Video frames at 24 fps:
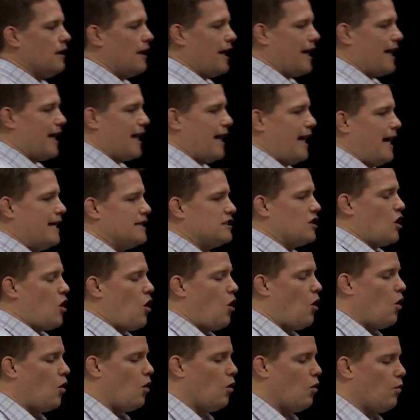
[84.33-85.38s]
like, as a
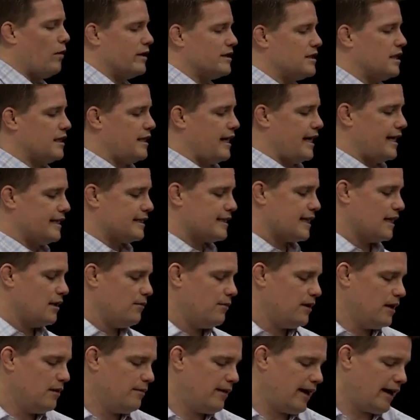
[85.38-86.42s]
whole, what today is going
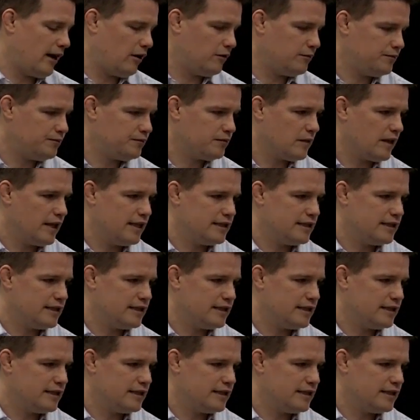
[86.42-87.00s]
to be about,